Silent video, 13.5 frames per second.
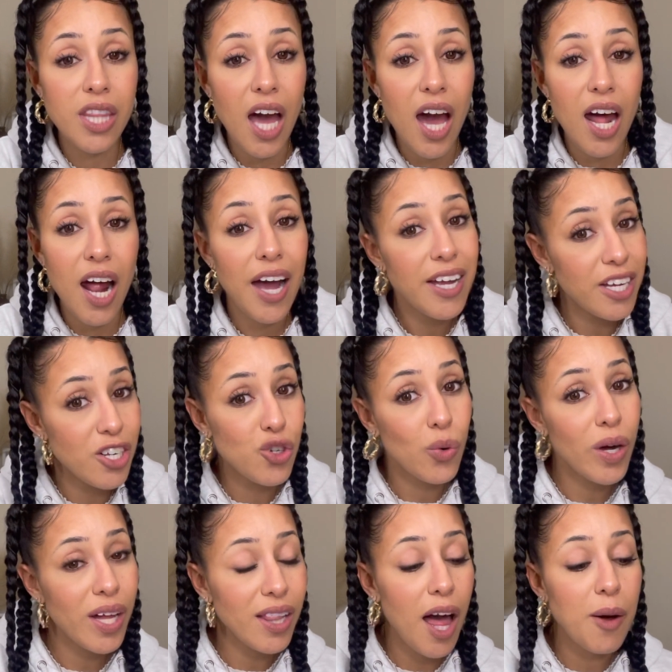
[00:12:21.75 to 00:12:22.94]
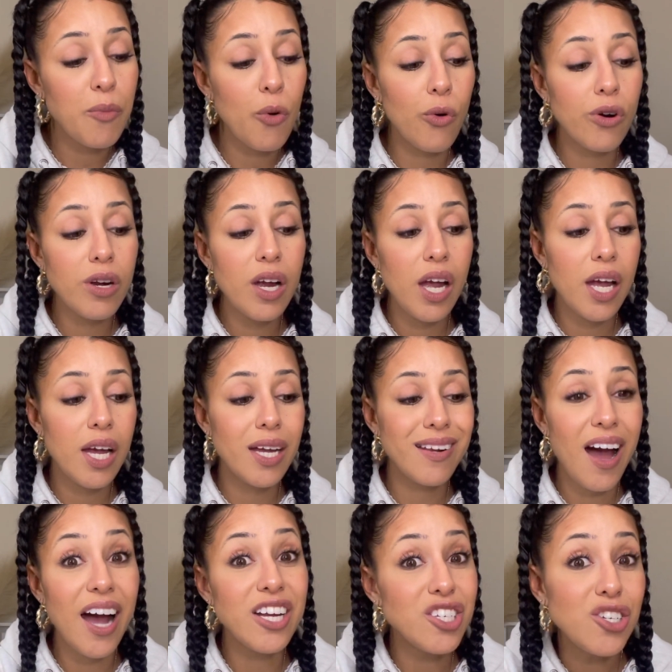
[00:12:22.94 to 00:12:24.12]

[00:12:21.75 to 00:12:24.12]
that I enjoy a lot more, and I